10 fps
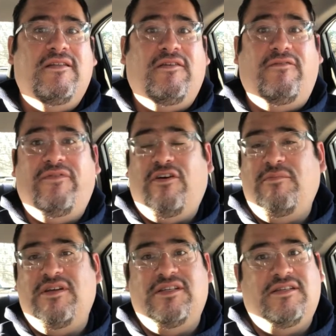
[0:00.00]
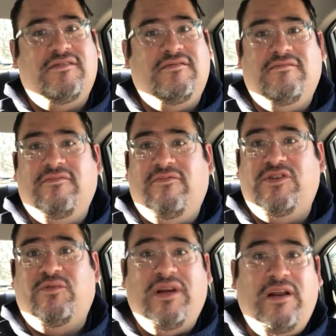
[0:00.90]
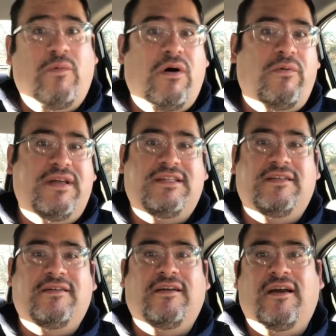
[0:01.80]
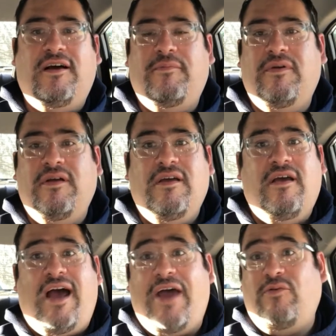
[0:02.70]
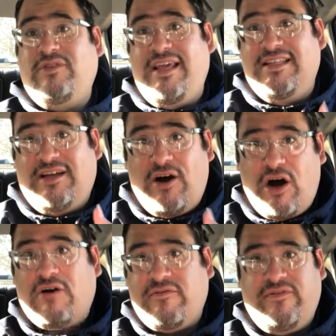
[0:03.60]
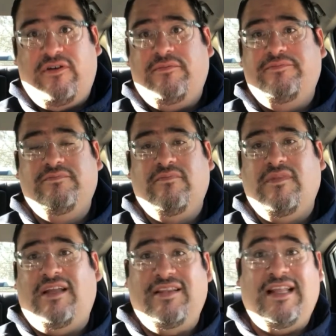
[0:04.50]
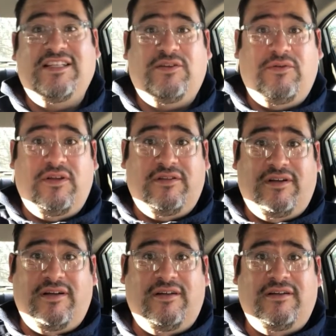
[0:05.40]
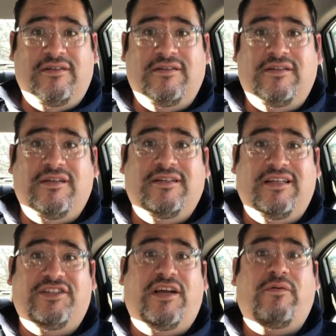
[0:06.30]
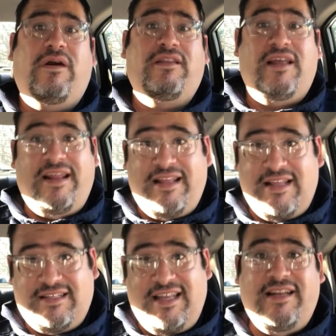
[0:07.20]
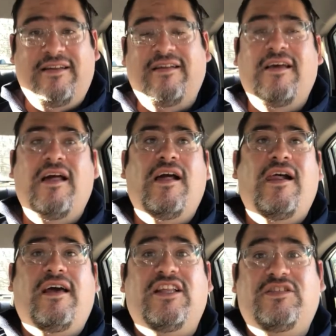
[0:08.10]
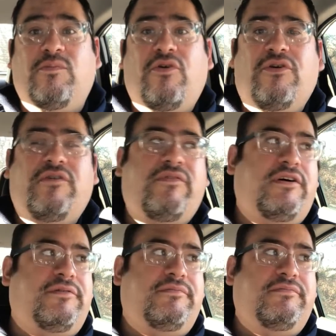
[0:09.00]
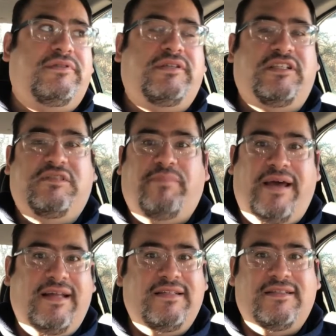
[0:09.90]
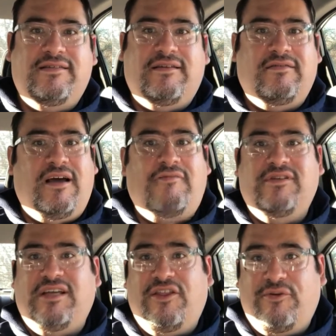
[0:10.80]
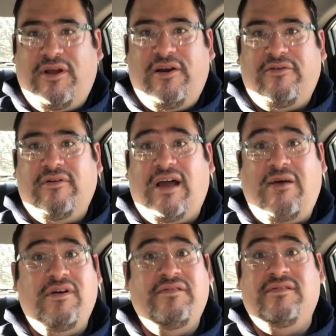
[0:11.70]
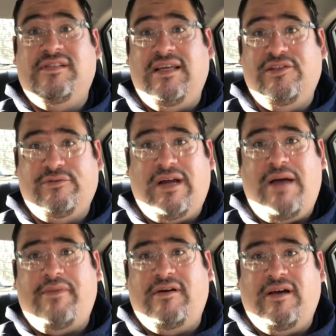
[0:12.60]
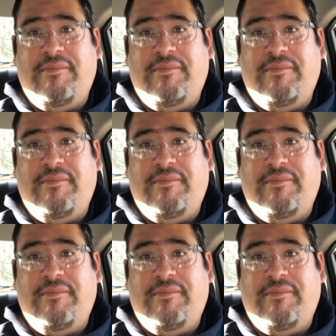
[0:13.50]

The film was really well written. I don't think it's a horror film. I think that's still the genre that's in. It's more of a suspense, I would say thriller. I wouldn't even say drama.